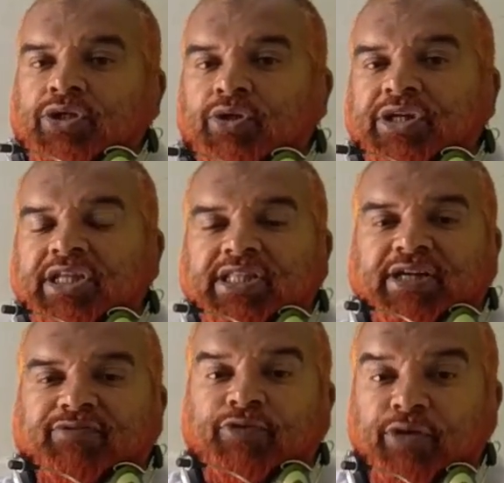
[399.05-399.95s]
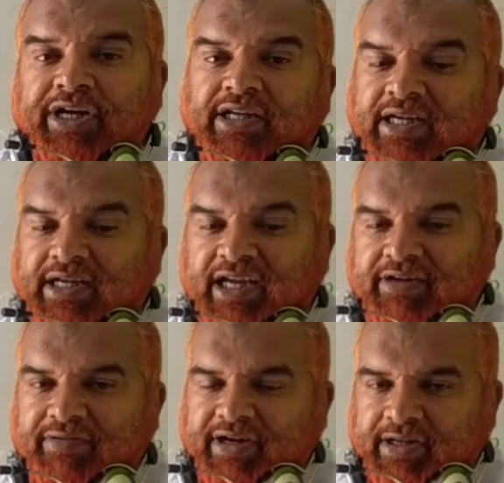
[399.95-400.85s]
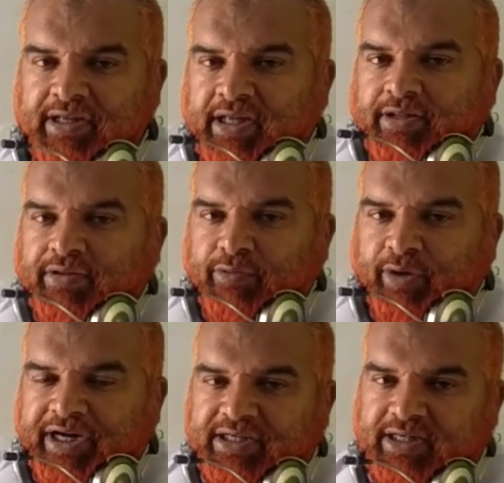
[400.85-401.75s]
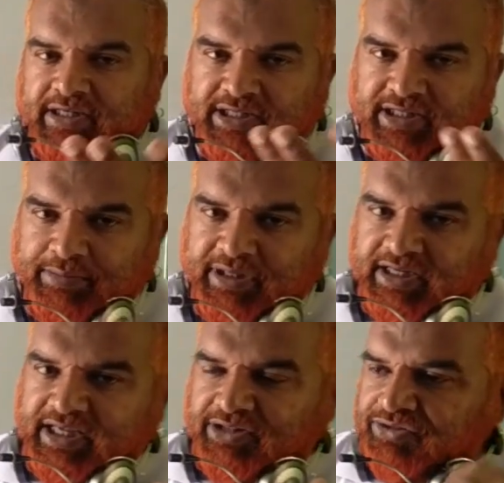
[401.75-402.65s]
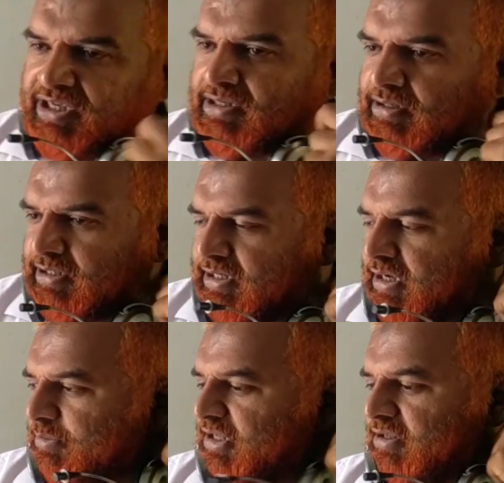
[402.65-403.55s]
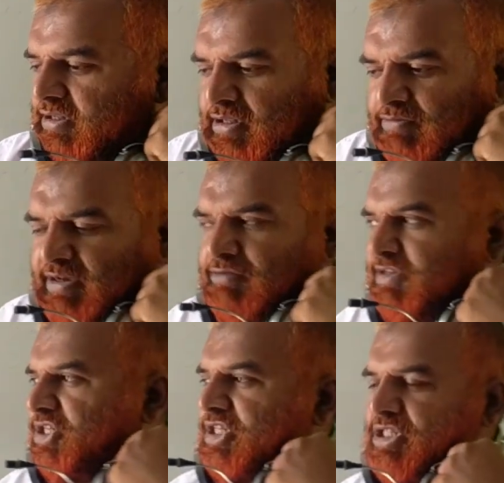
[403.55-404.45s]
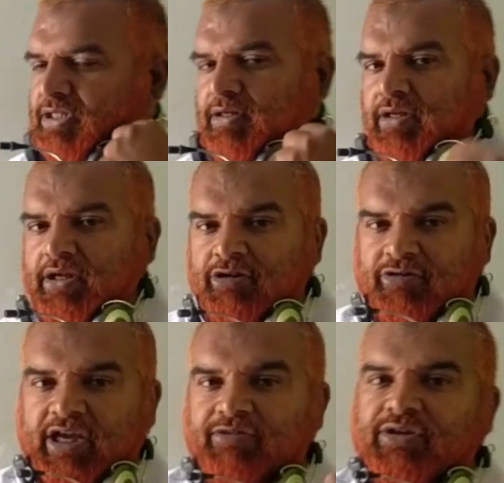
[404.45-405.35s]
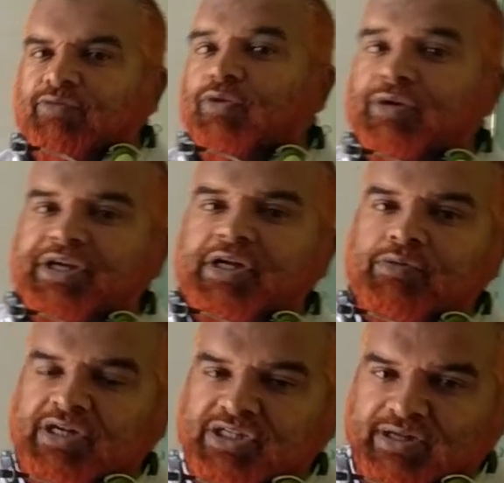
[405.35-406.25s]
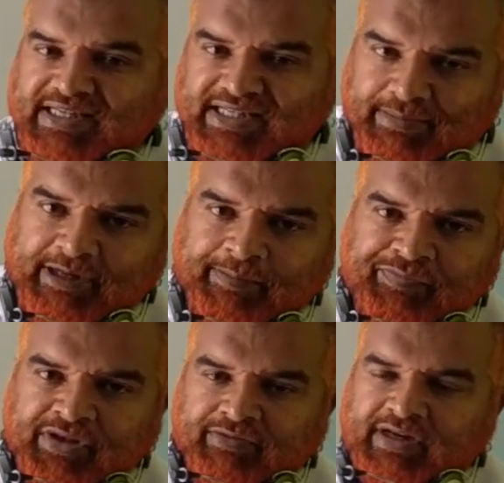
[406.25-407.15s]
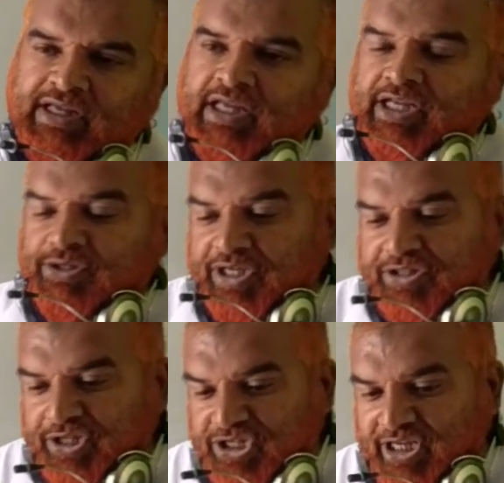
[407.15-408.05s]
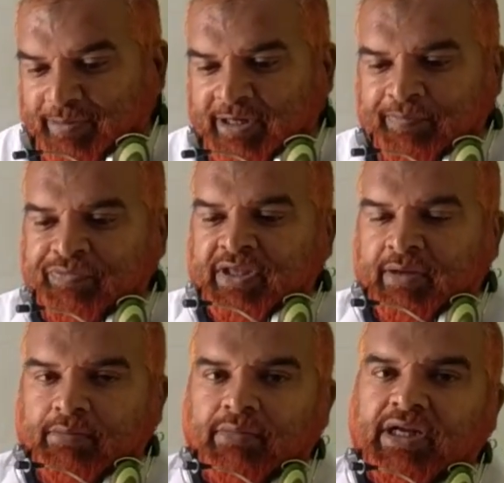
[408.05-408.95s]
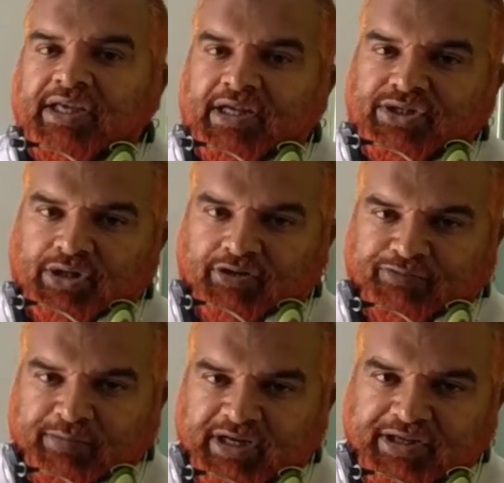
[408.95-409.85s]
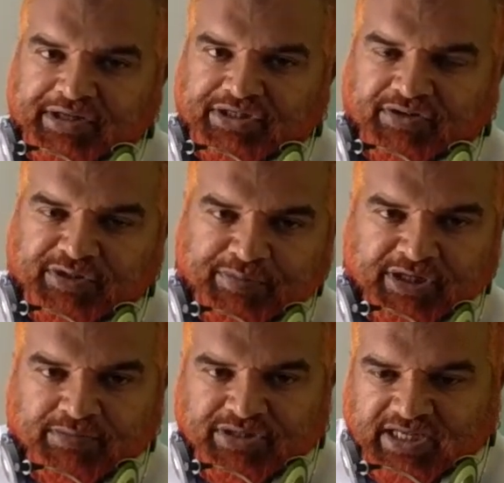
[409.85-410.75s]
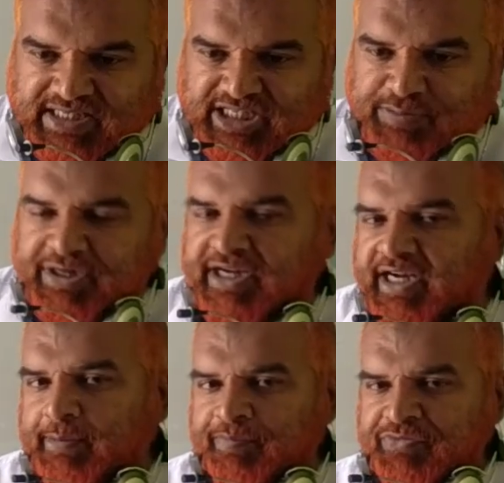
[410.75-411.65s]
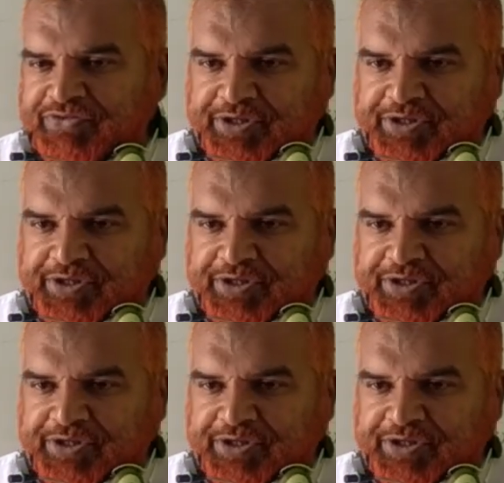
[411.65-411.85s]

So in that fluid, that liquid, that white colored, milky, thick, gummy, kind viscous, heavy fluid is what is known as semen, right? So in this semen, millions of sperms are suspended.